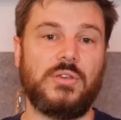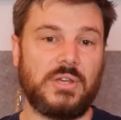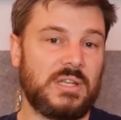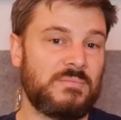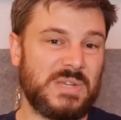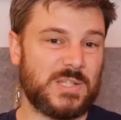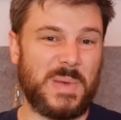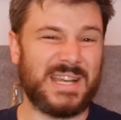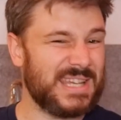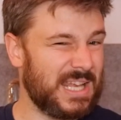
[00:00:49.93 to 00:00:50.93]
you can
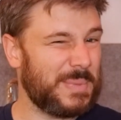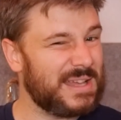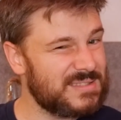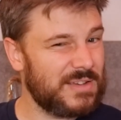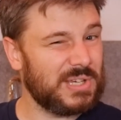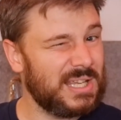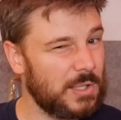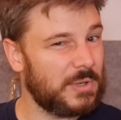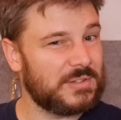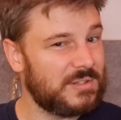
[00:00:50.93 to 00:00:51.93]
expect to get about seven
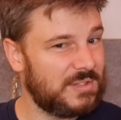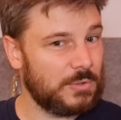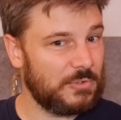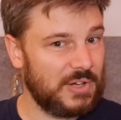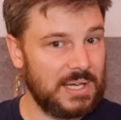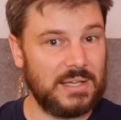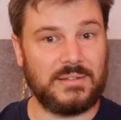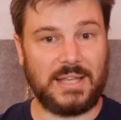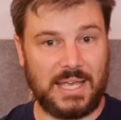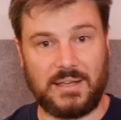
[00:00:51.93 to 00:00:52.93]
kilowatts on single
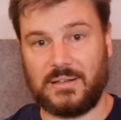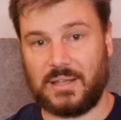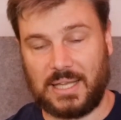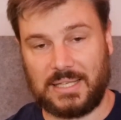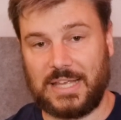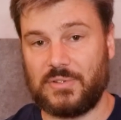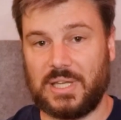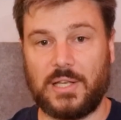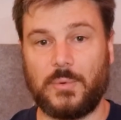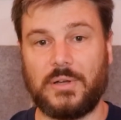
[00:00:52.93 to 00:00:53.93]
phase and eleven
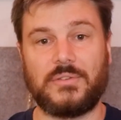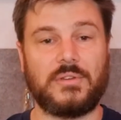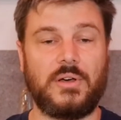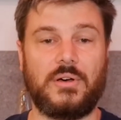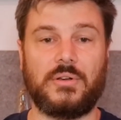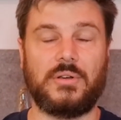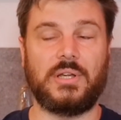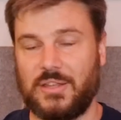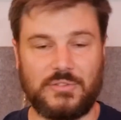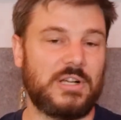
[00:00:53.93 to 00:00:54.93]
kilowatts
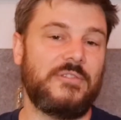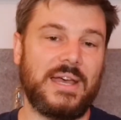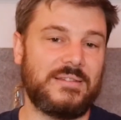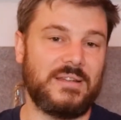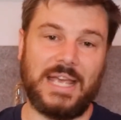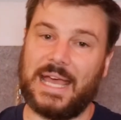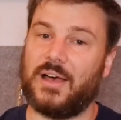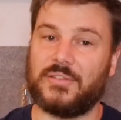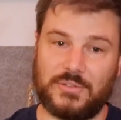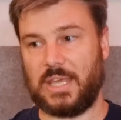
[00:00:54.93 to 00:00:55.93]
on three phase in your
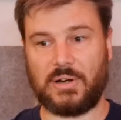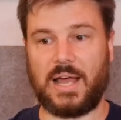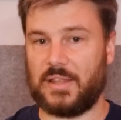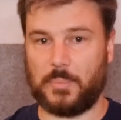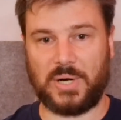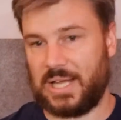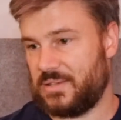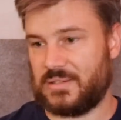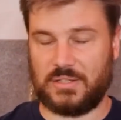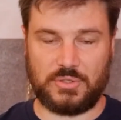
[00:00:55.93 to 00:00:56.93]
house. There are other
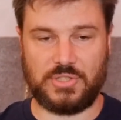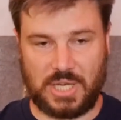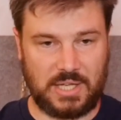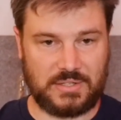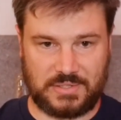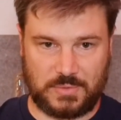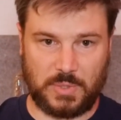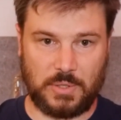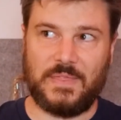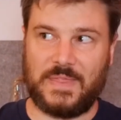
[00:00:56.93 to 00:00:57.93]
brands that do chargers as well.